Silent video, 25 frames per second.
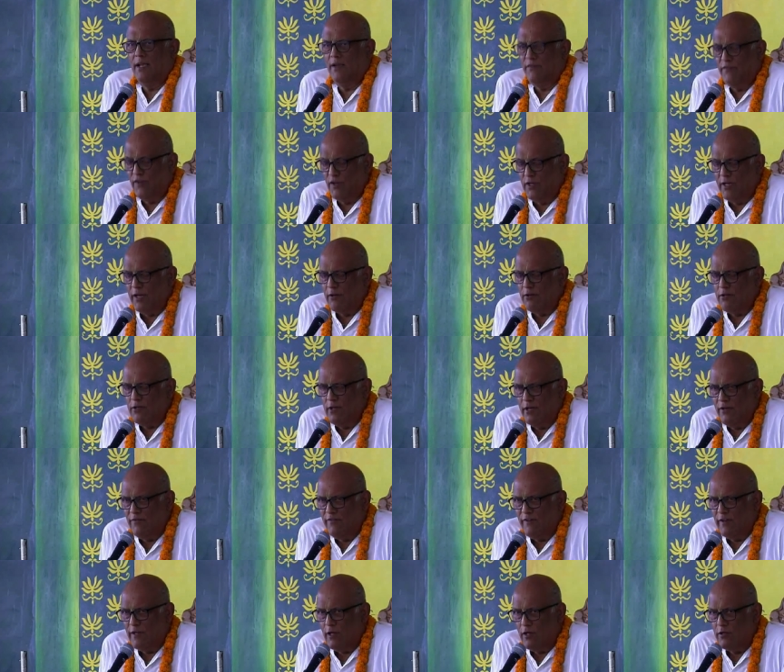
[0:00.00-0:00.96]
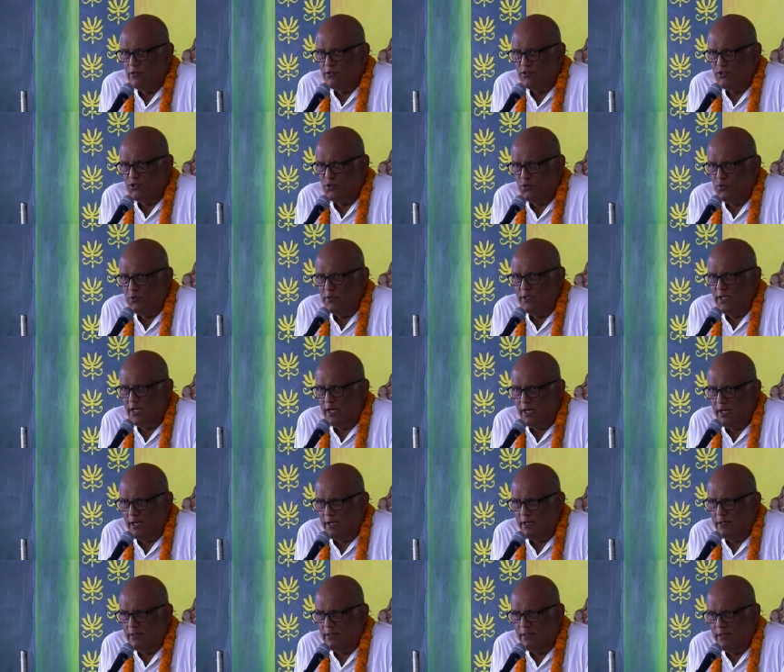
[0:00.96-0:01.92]
If you go, if you go too
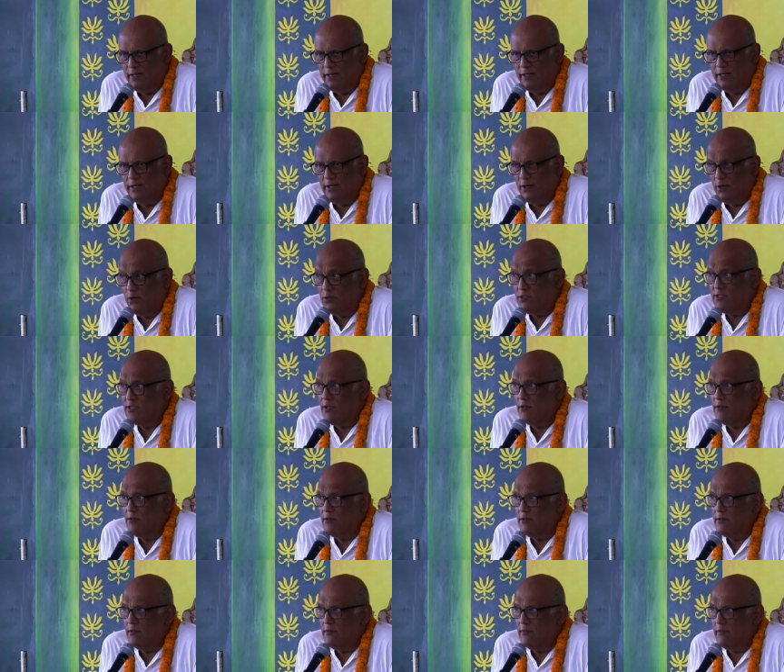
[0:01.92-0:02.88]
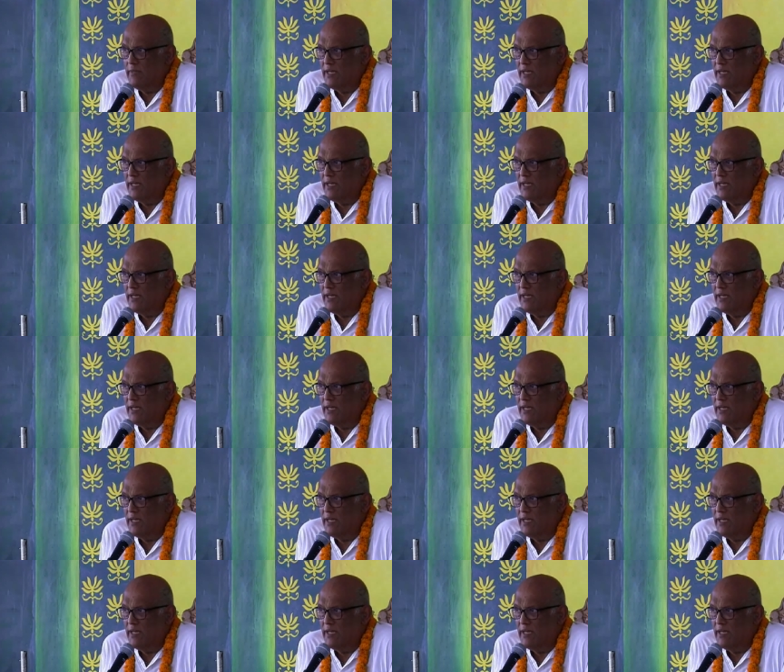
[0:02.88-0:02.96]
near, it also